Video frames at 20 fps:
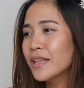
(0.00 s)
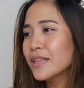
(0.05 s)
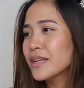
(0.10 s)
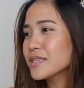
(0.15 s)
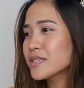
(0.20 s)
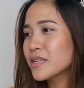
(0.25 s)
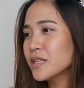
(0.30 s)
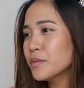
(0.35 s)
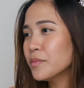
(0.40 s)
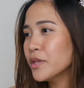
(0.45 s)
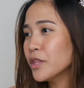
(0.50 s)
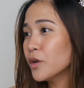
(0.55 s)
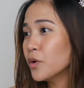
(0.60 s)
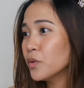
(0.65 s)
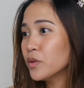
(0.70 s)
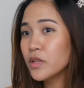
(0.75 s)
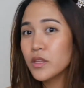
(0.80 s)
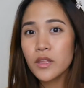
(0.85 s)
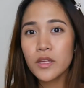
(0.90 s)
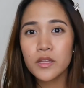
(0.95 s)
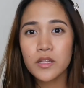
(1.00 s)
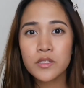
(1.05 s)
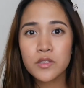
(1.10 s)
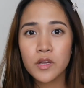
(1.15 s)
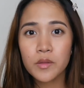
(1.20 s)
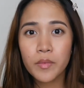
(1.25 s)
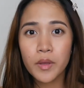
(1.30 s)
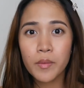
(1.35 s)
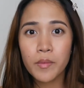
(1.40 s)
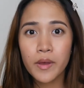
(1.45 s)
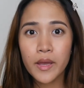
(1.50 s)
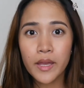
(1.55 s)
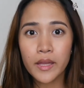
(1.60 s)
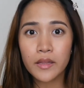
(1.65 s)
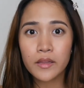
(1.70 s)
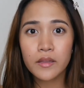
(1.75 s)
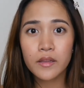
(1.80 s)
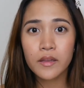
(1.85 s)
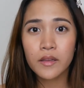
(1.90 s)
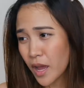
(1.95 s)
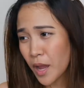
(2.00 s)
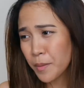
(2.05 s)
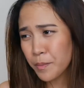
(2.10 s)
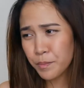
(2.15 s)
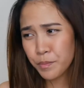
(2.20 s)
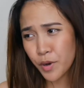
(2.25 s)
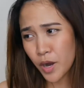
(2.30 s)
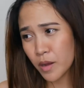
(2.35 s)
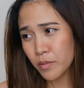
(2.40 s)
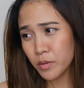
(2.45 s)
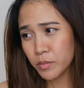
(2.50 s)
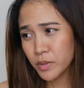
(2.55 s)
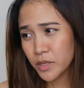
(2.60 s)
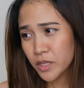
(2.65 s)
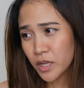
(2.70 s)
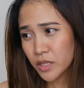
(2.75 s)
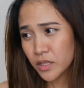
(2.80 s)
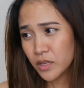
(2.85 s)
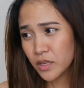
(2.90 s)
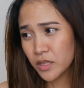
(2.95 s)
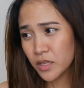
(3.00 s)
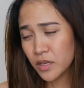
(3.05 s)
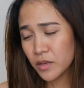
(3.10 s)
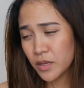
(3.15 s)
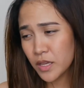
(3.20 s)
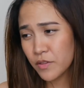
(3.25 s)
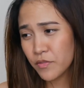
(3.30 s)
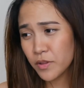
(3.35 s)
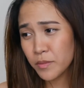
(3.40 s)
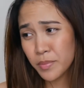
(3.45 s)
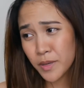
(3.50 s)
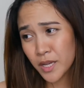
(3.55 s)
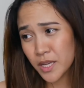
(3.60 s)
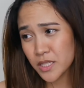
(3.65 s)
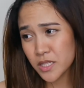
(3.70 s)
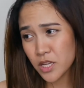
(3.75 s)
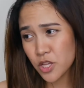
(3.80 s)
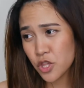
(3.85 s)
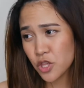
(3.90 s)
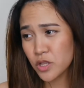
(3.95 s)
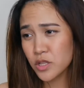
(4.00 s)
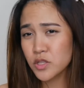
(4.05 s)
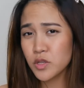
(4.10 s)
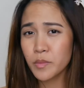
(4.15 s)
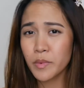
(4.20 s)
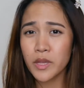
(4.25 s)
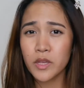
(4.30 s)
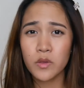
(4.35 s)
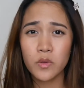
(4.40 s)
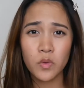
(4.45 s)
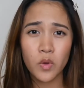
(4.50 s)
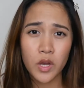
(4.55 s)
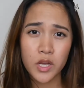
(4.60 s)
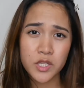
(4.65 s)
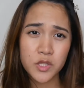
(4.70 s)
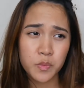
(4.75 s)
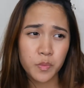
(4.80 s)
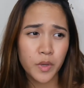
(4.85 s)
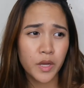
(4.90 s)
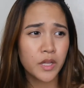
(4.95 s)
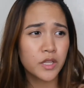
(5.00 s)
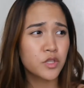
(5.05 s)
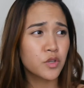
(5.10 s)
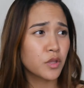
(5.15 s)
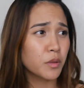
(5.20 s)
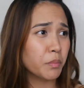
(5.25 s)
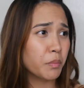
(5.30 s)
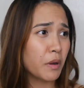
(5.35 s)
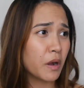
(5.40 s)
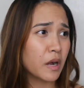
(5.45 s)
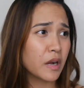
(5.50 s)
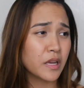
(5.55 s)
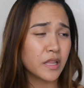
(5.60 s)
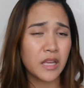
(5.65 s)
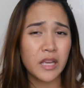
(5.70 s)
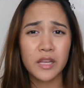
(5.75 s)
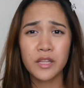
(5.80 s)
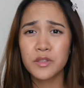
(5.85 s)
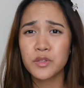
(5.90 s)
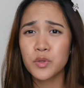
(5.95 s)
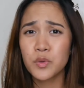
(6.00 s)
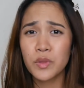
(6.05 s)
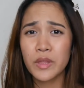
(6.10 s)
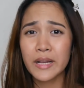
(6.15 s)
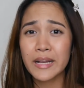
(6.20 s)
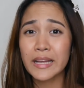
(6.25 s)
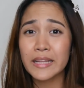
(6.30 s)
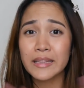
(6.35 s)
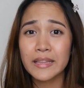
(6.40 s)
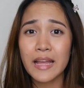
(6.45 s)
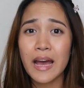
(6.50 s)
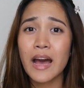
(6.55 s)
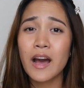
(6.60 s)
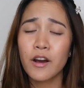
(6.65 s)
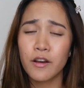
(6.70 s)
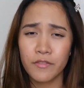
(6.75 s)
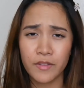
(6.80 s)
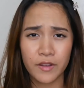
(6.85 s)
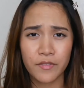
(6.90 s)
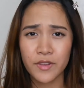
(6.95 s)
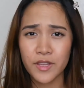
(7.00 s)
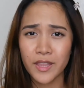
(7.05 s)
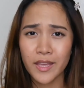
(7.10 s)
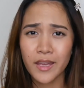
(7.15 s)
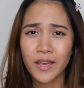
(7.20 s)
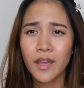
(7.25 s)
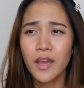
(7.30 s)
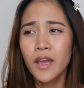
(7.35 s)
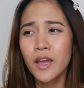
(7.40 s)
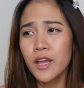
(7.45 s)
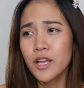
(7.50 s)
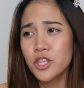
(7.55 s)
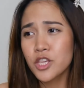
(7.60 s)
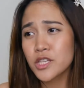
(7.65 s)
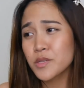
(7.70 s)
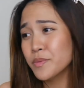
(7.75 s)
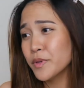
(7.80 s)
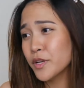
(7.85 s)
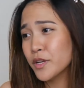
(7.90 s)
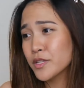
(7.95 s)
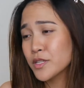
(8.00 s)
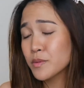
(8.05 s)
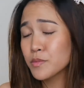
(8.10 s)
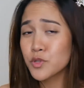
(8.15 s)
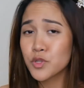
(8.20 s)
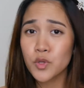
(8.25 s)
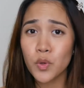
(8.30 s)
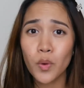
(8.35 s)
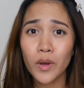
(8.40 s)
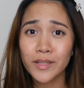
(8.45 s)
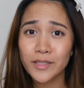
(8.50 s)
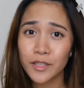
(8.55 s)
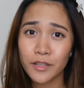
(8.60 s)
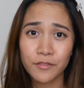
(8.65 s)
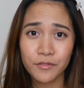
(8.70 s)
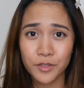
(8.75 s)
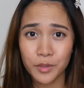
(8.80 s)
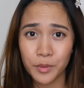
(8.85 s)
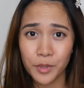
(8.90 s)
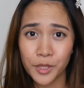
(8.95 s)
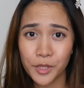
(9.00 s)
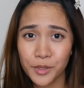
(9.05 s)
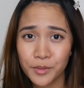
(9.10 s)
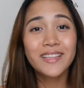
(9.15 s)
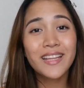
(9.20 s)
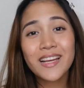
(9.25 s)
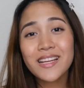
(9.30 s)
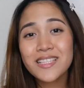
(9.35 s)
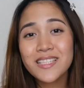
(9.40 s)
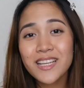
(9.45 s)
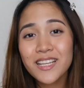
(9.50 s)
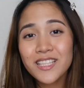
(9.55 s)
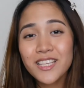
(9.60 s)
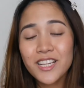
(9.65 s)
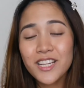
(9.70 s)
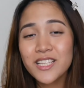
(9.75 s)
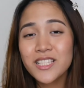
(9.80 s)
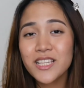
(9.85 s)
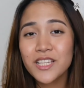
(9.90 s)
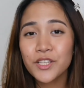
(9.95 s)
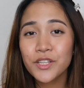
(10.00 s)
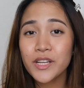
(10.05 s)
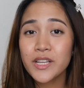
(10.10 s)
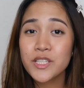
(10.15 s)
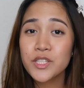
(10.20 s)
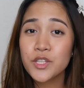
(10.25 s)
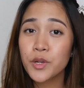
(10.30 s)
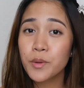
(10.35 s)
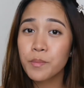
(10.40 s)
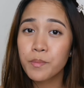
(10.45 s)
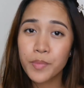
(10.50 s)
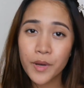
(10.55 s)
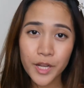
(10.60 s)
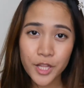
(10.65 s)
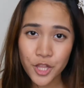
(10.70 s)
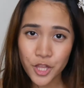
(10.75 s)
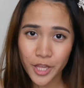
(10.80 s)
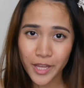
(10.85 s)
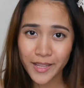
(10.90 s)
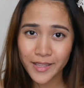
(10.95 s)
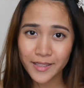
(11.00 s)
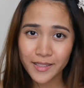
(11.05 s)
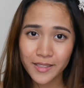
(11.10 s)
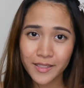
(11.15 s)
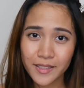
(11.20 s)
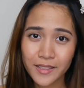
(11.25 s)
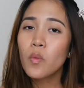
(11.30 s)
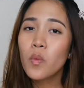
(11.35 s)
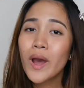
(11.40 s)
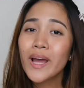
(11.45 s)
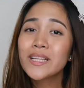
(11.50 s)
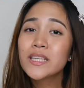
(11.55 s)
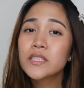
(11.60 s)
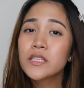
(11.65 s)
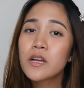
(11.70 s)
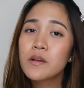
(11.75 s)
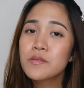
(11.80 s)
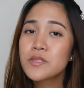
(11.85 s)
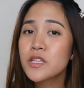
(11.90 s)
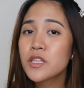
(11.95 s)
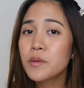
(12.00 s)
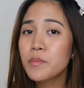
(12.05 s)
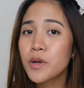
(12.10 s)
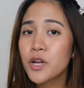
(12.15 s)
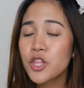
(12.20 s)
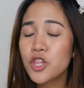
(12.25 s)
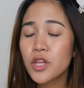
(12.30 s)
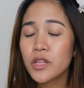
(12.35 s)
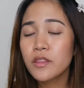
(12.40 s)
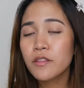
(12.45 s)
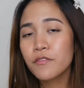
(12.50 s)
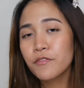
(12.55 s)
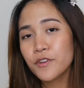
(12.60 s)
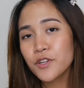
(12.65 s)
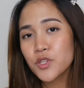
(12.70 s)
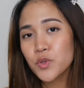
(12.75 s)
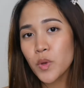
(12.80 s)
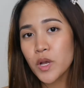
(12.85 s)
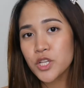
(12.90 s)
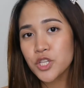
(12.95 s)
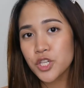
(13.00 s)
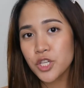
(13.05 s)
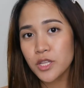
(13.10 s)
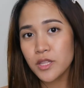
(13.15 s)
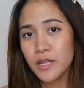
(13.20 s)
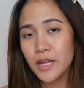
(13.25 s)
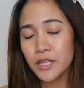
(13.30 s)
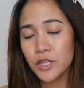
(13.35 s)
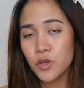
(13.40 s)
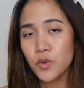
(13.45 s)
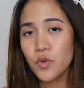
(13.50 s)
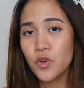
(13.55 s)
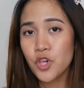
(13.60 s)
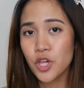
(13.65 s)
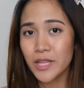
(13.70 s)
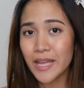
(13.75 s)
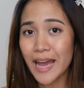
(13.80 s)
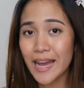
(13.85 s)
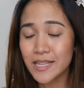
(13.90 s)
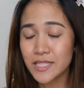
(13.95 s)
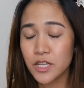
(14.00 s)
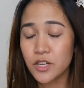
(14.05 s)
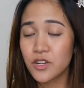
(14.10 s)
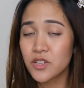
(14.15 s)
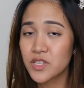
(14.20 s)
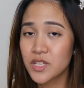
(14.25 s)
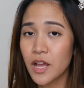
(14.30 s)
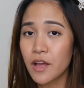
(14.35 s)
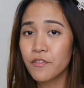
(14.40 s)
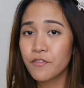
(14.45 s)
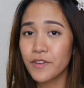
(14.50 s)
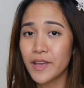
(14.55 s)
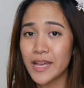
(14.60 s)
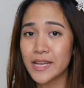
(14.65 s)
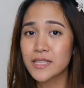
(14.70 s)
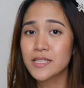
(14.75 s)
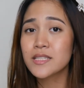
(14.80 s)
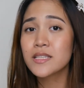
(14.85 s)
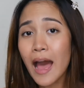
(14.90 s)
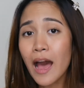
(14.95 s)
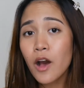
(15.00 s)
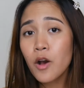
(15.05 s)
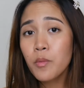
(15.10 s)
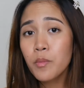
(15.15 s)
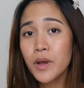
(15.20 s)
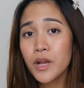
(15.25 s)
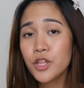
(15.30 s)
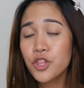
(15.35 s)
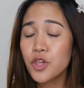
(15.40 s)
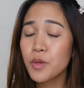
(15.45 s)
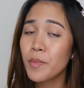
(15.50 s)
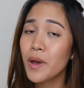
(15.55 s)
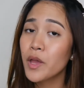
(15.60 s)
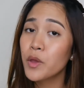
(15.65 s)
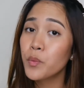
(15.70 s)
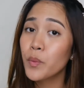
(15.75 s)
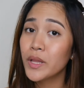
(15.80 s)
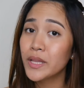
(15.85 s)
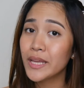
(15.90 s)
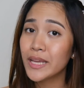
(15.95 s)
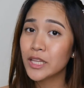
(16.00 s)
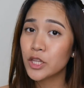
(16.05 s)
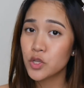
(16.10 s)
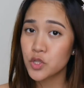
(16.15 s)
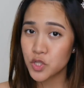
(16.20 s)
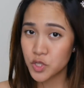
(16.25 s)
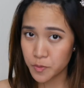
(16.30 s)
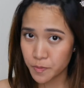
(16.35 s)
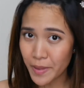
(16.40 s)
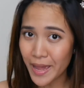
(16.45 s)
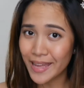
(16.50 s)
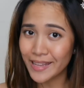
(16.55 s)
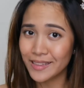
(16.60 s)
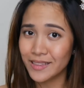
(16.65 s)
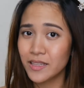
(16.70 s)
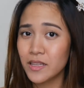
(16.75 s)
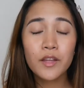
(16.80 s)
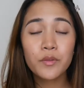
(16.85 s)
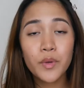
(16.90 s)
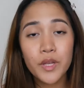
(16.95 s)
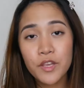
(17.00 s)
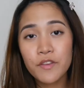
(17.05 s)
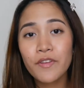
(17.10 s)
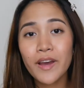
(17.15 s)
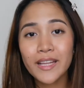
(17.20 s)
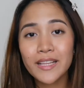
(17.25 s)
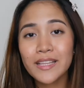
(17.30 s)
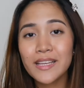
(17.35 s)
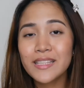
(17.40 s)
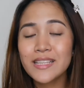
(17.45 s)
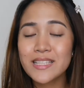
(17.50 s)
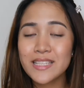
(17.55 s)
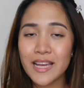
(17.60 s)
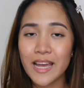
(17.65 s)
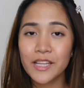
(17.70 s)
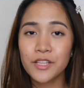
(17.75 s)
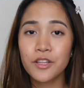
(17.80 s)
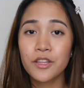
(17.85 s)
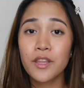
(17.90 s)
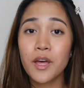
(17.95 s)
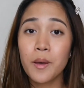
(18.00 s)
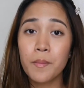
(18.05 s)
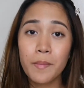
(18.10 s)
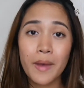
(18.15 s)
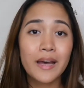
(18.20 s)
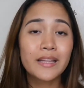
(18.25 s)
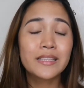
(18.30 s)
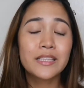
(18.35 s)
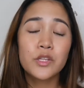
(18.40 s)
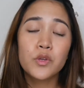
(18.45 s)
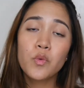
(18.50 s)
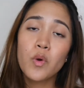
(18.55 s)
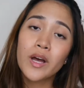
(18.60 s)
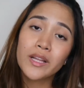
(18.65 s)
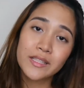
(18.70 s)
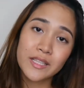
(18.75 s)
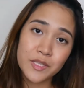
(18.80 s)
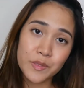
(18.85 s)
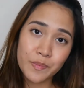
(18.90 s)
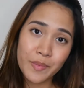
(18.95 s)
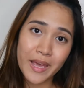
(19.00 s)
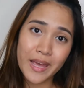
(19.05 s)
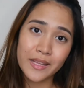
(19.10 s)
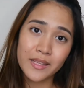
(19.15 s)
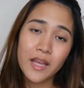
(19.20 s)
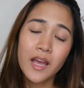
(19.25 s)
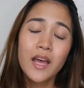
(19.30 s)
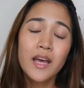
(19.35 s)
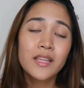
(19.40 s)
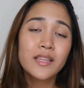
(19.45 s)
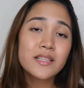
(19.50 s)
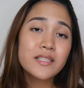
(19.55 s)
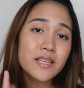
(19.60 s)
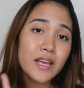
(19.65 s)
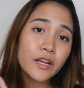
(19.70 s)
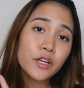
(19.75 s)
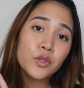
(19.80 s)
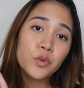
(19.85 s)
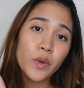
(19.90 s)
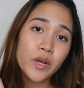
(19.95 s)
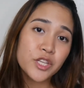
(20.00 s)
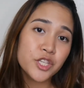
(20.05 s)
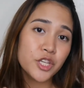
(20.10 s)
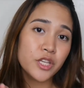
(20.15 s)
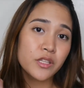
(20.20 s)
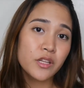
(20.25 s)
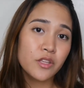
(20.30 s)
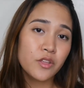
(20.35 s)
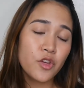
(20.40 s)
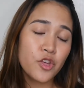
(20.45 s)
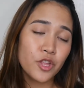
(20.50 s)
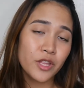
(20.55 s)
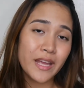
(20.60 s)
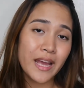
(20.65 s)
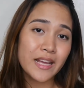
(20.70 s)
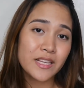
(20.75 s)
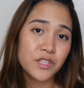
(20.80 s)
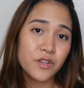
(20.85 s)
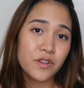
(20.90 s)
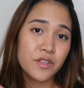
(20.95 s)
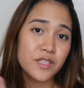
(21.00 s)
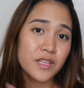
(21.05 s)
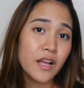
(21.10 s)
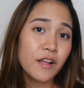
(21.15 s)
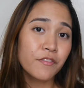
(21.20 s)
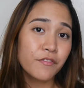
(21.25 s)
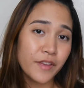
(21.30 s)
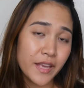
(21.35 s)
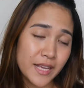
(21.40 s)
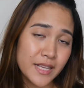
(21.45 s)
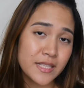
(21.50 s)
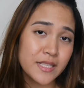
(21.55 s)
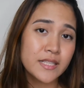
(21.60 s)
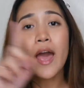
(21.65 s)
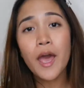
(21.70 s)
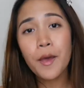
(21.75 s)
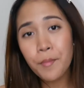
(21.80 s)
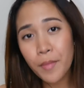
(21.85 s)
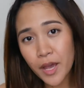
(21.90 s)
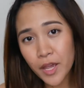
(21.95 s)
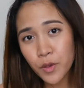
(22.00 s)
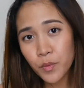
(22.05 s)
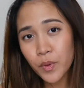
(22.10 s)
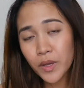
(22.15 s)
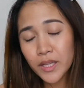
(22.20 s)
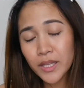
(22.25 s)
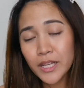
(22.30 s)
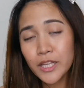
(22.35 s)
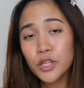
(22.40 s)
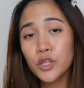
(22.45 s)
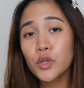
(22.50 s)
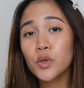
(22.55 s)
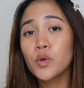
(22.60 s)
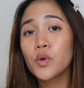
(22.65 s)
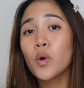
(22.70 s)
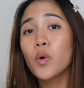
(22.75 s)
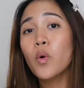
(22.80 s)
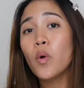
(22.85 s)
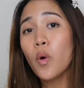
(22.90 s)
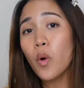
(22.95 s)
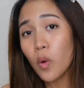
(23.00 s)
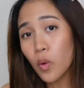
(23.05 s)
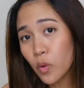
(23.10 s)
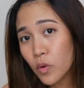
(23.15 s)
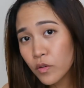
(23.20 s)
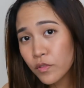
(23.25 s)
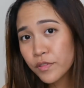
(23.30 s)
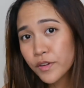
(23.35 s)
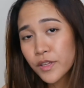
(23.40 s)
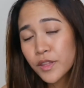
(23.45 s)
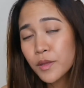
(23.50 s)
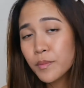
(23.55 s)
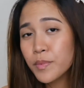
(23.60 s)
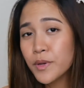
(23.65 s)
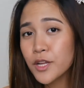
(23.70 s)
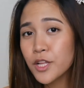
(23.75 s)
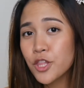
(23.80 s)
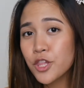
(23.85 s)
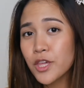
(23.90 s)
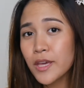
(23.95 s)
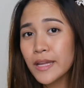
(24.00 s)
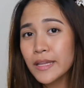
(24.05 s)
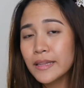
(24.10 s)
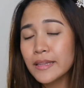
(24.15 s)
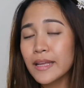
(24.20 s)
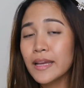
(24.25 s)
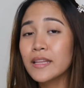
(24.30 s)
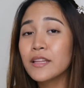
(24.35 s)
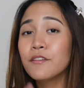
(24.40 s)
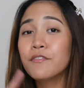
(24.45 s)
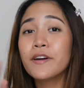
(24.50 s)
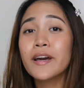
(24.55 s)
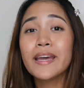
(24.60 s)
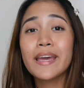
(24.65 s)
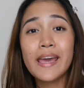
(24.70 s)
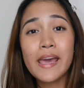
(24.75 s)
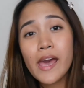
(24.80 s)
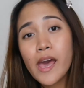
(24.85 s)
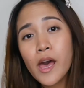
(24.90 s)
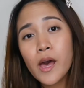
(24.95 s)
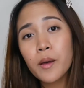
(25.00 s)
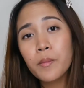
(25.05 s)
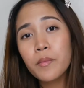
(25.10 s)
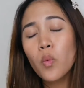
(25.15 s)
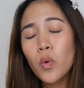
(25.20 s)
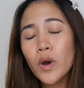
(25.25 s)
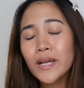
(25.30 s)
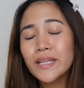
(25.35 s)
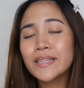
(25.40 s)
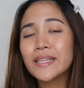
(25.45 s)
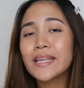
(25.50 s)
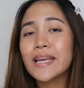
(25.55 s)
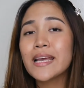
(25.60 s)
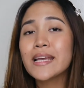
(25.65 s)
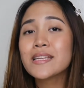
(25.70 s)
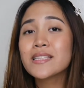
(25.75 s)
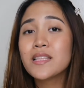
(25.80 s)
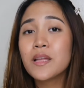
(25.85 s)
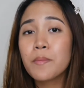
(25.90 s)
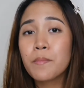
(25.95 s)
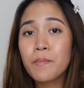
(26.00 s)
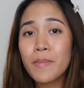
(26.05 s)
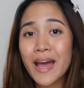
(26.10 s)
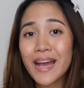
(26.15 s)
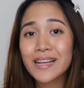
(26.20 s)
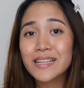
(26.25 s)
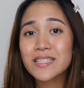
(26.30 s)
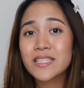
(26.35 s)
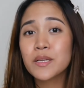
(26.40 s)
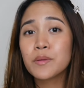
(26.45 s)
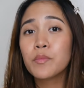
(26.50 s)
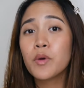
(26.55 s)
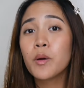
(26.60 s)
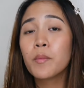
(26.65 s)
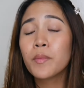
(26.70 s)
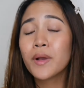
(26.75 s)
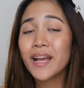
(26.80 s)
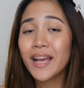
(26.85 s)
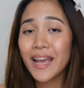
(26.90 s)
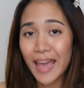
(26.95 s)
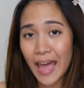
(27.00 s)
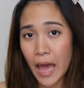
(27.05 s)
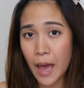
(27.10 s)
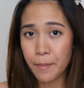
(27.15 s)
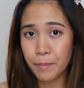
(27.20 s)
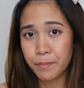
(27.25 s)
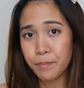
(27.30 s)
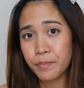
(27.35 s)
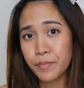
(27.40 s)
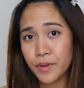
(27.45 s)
that's gonna be the only thing that's on my mind. I'm probably not gonna even pay attention to my new husband, to the party, to the ganda of everything, just because I'm so uncomfortable. Next thing to consider is your budget. When it comes to the budget, the first question that you should ask yourself is, how much am I willing to spend? And when you finally decide on the amount that you want to spend, the second question that you should ask yourself is, am I willing to go over the budget? And if I am, what is the maximum cap?